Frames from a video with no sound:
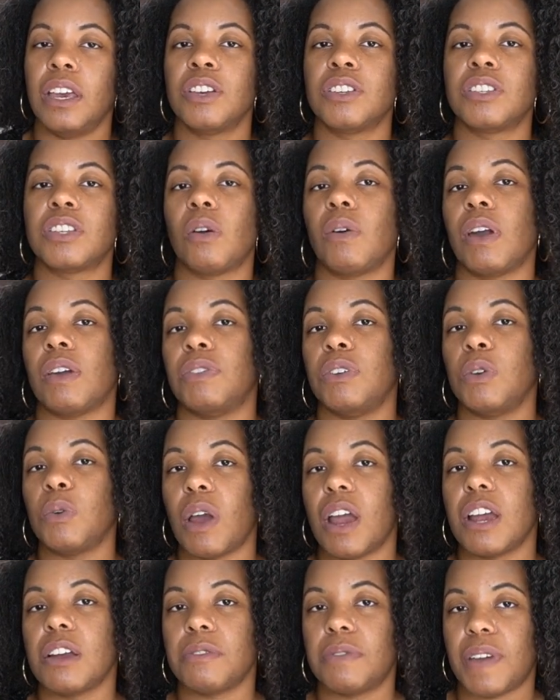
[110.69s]
So if you
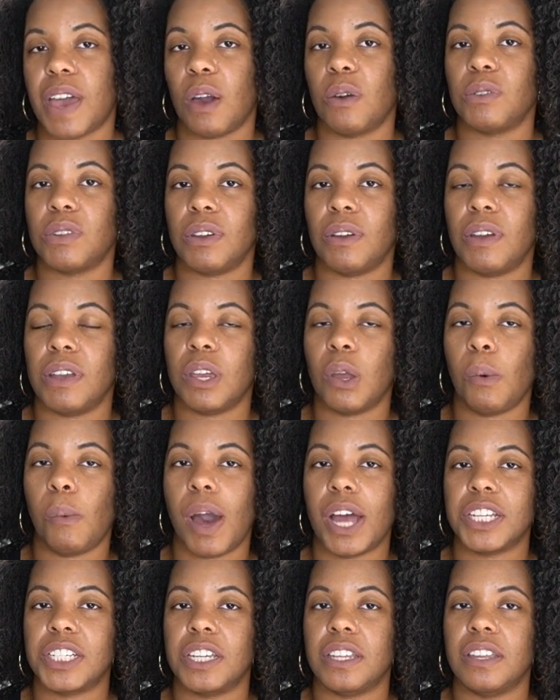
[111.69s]
are a founder and you're
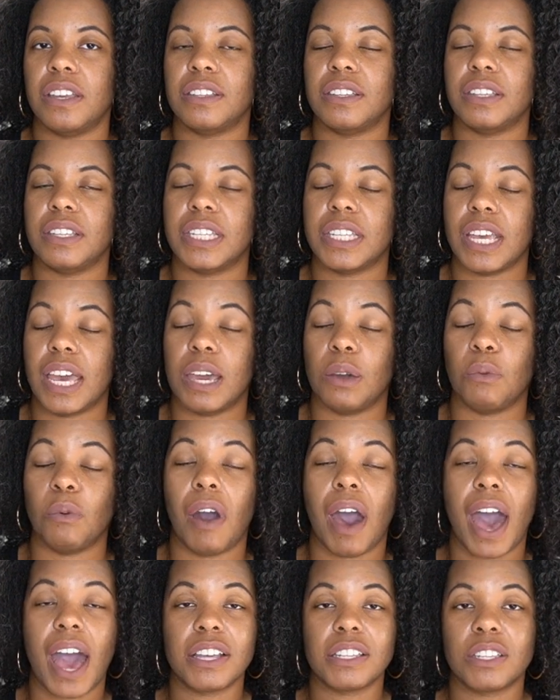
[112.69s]
watching this and saying, well,
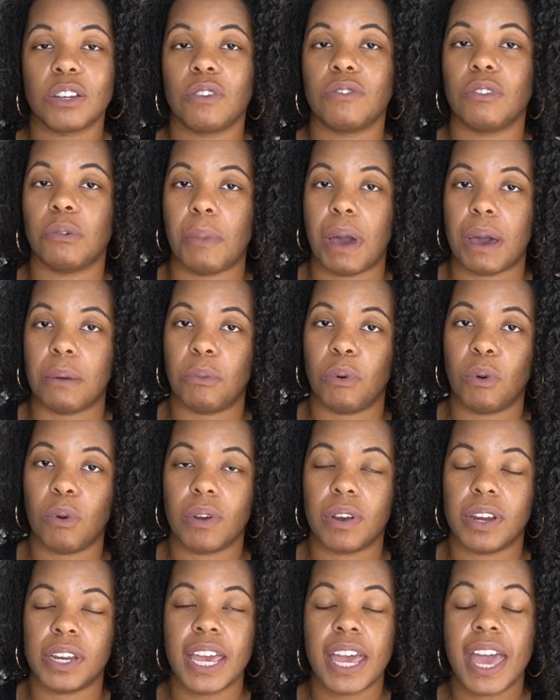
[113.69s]
I serve on my
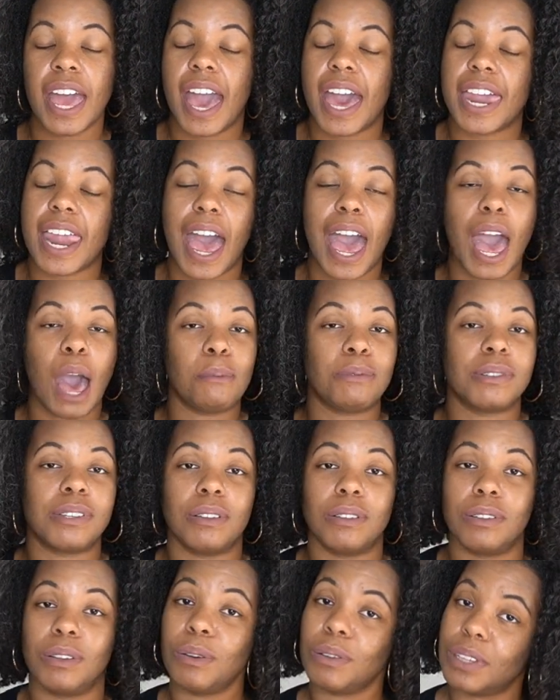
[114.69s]
board and I
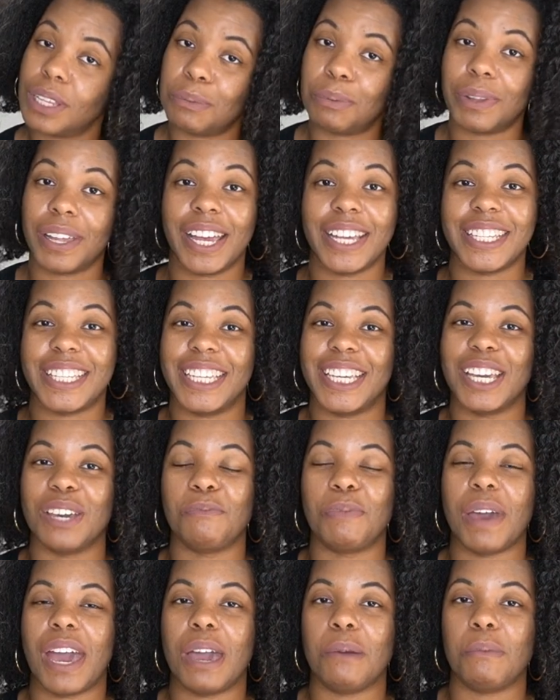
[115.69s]
absolutely plan to
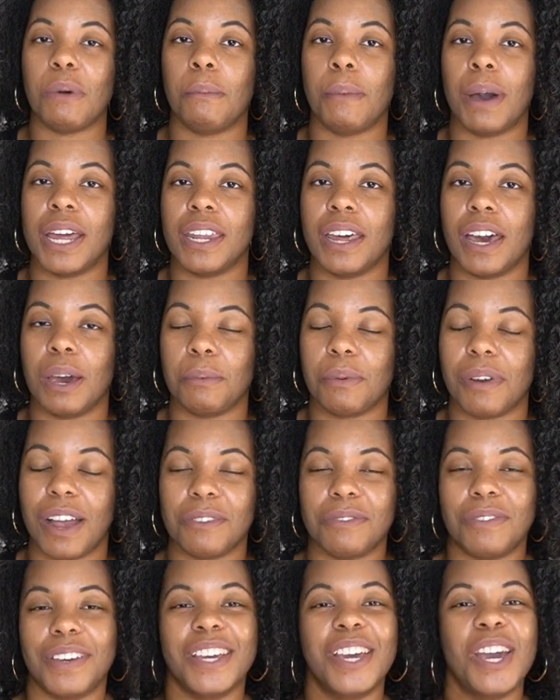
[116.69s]
get paid by my
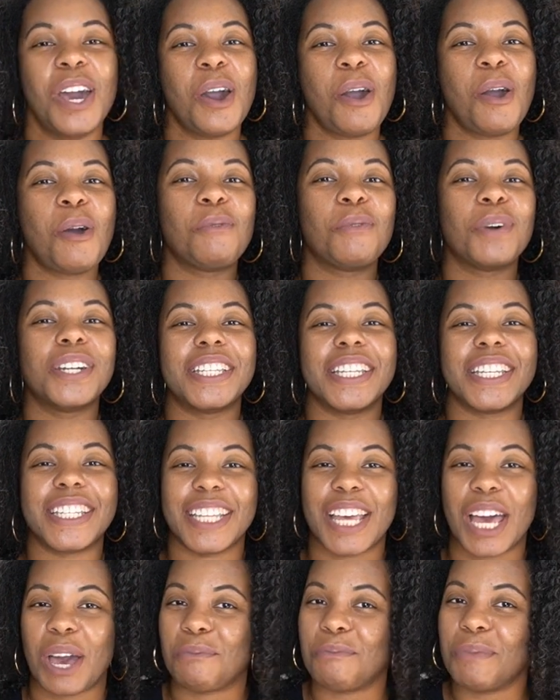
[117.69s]
nonprofit, what does
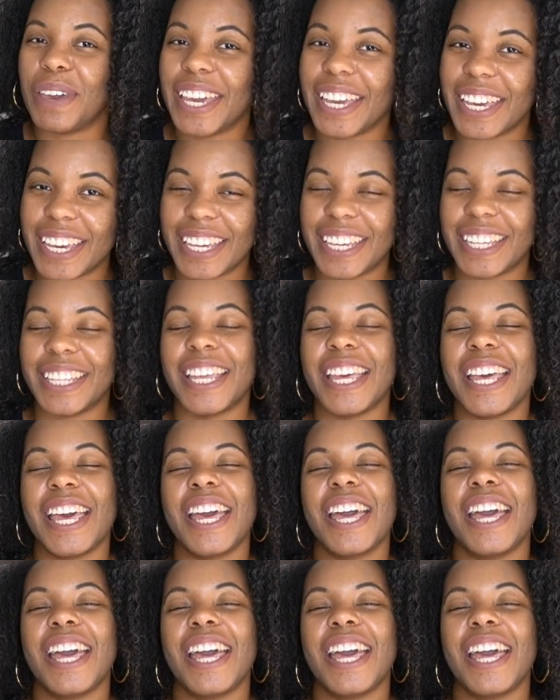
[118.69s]
that mean?